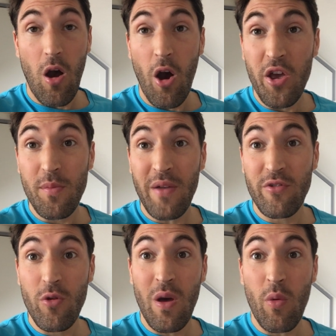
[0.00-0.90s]
are you going to be able
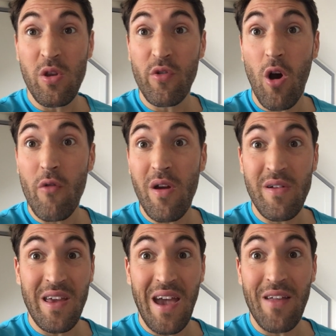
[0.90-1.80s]
to do that when you've got
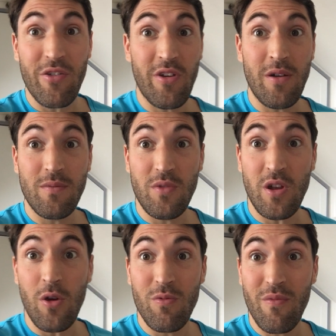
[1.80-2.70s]
ovarian cancer?
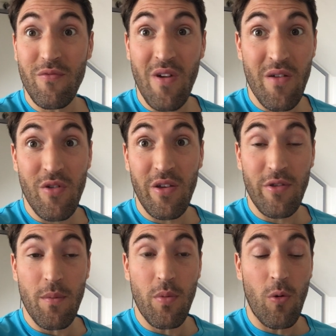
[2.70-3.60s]
You know, very, very
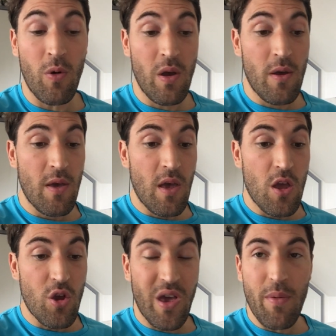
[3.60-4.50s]
simple.
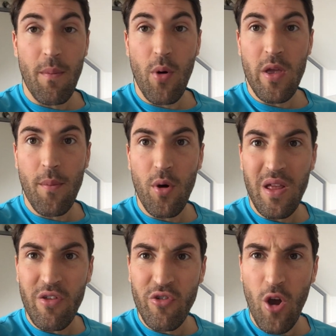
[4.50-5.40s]
You keep on putting your
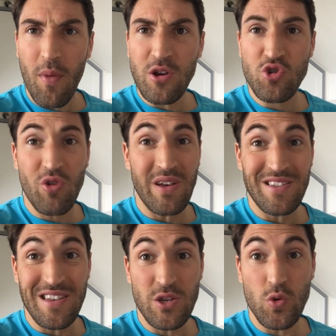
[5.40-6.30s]
body in so much stress,
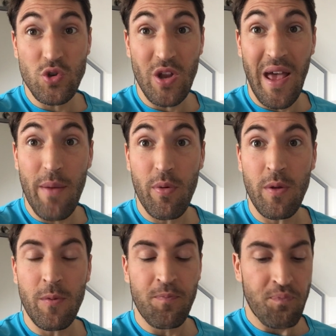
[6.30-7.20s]
this is what's going to happen.